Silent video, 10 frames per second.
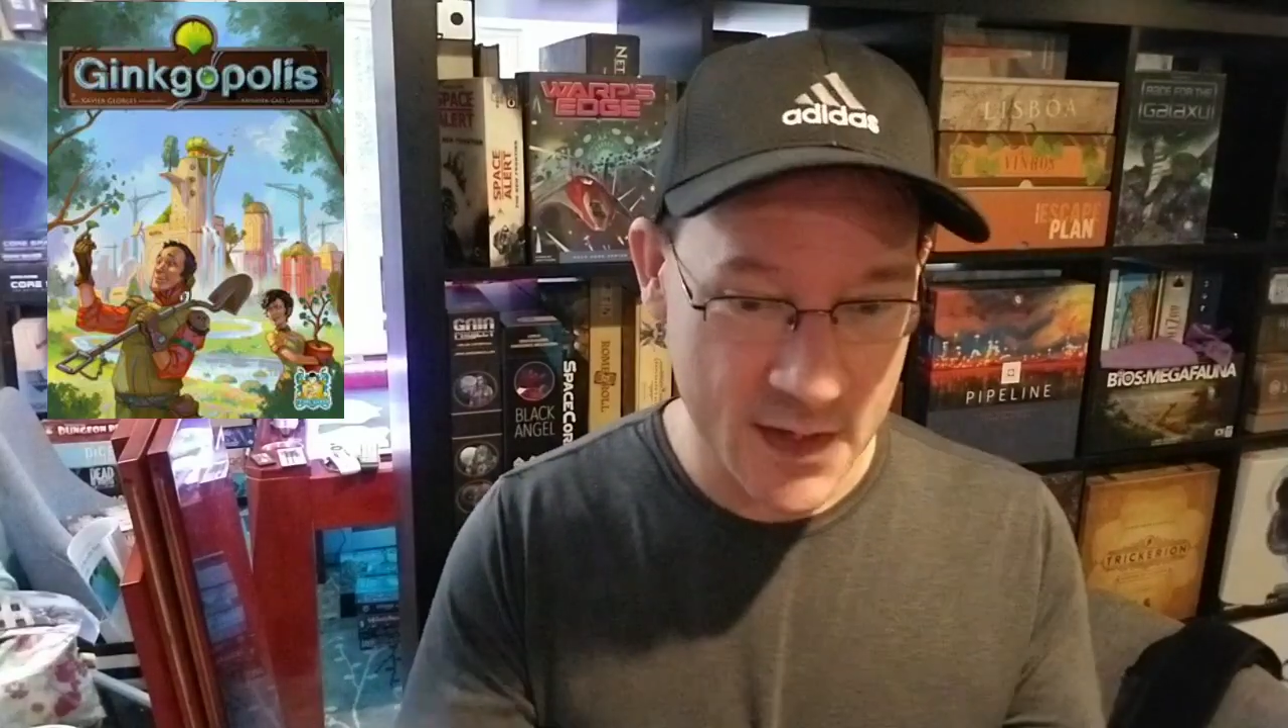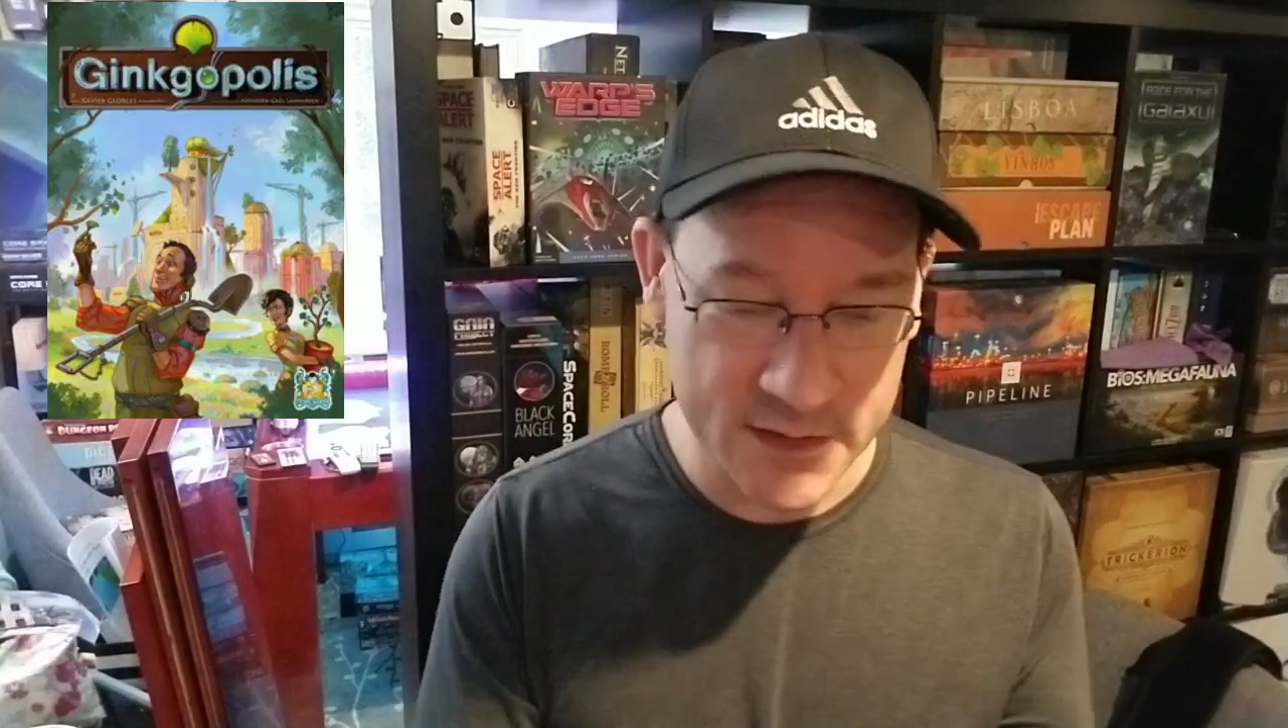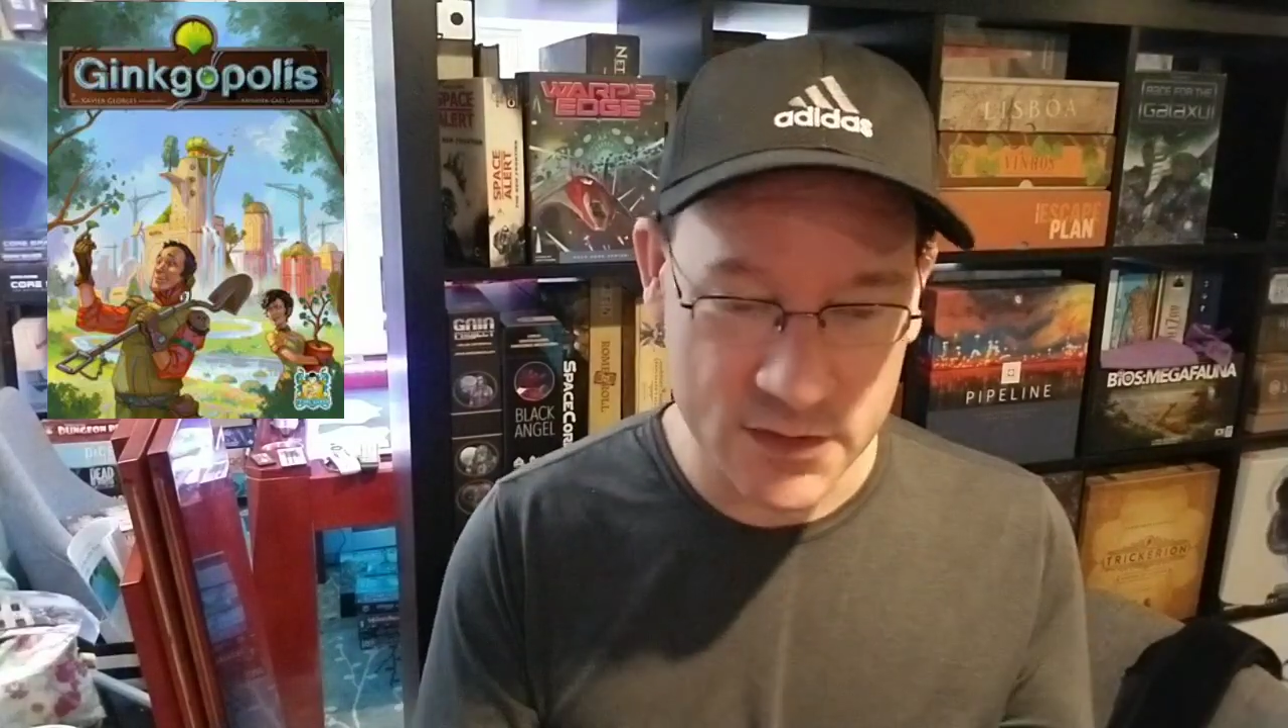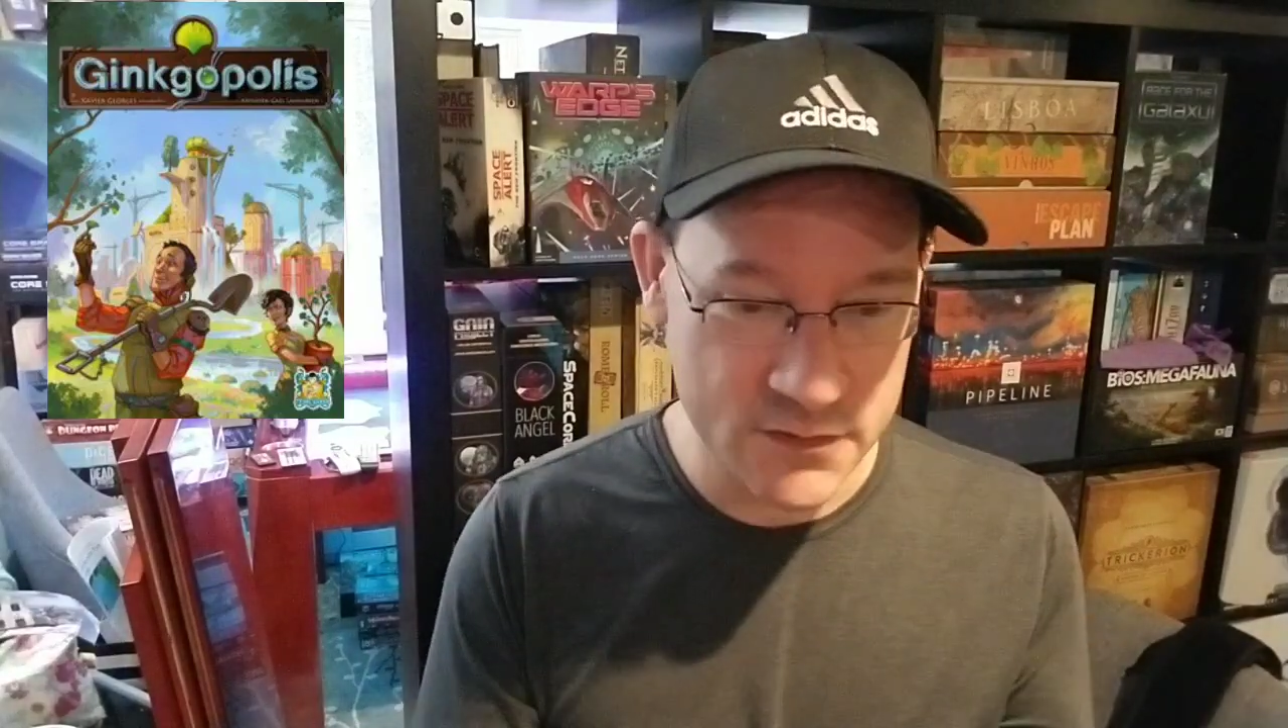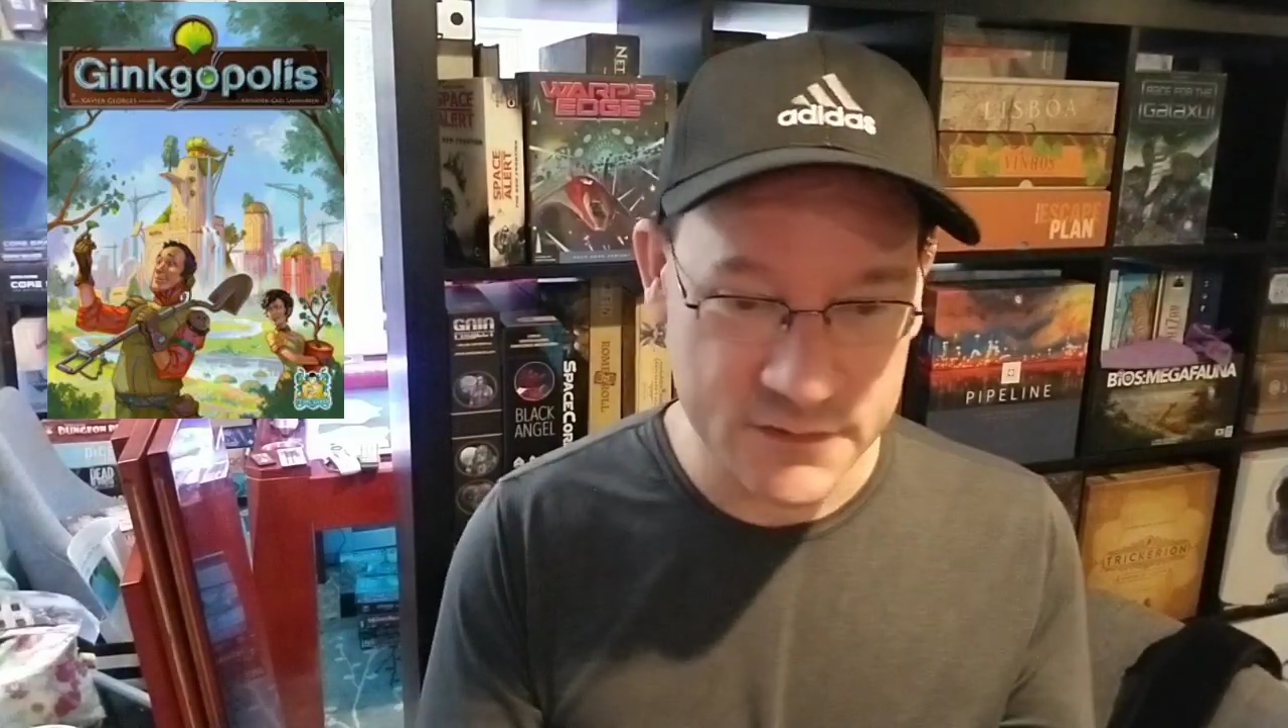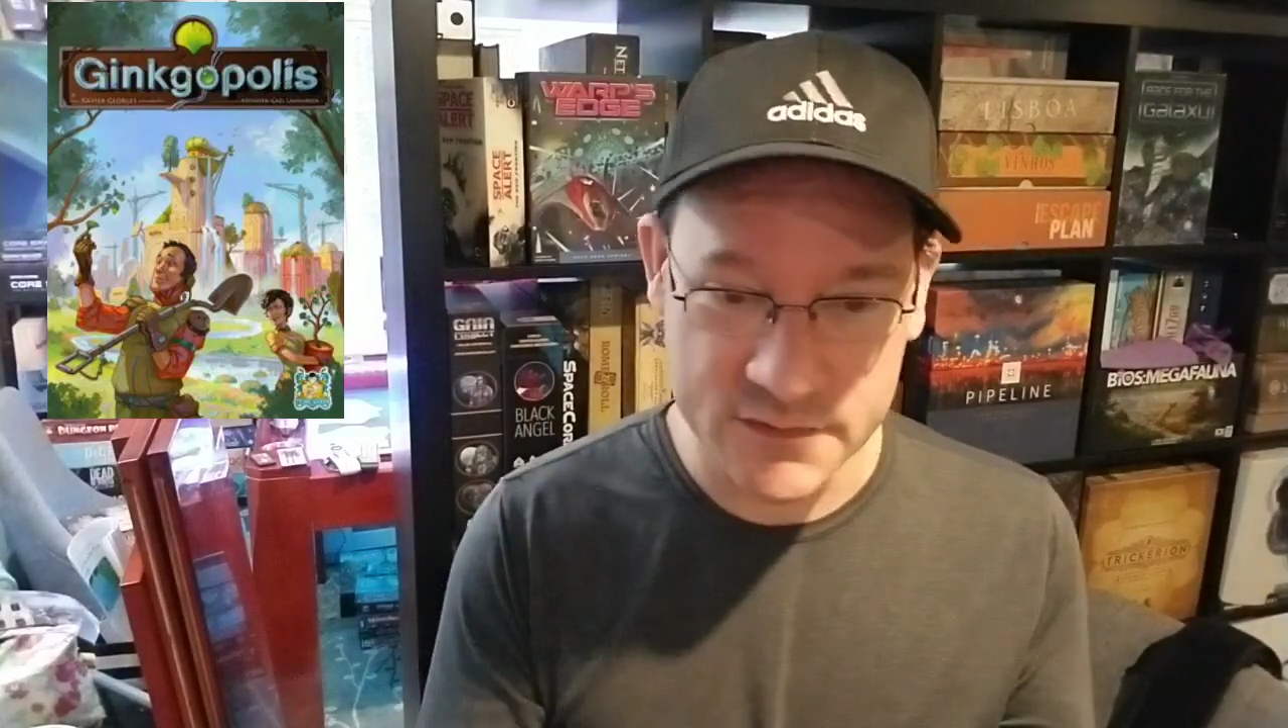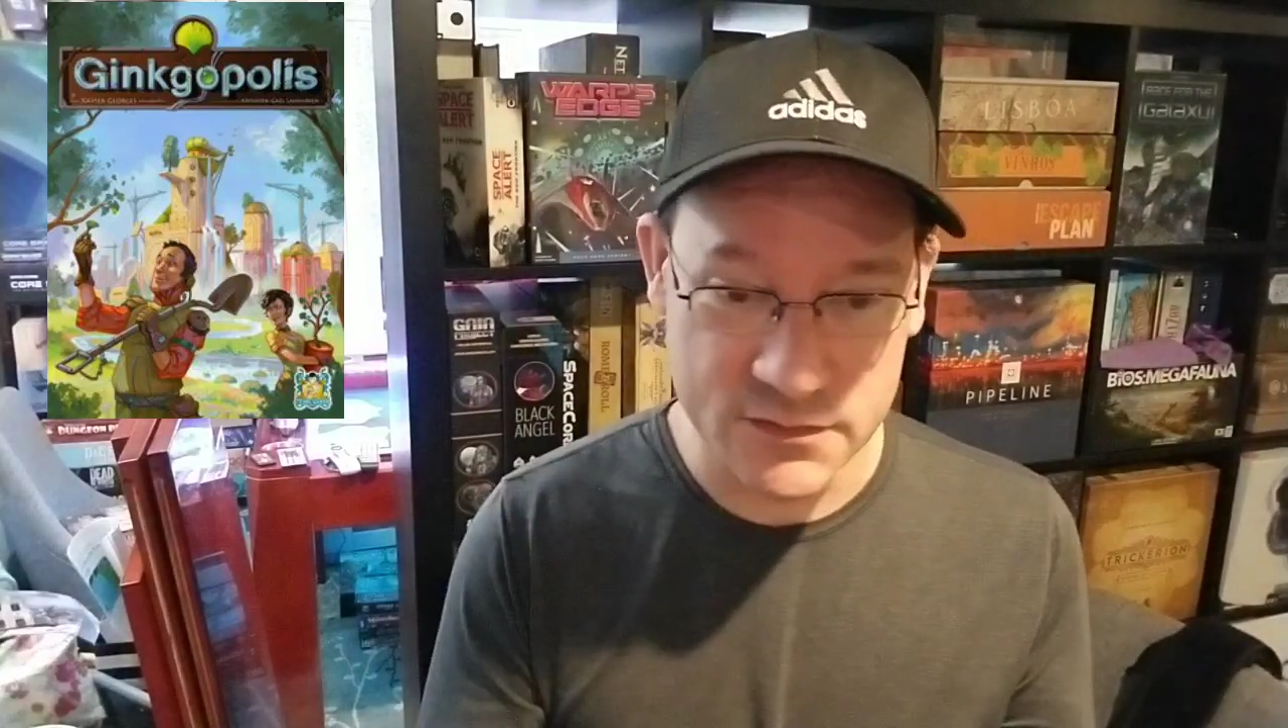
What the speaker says: and then you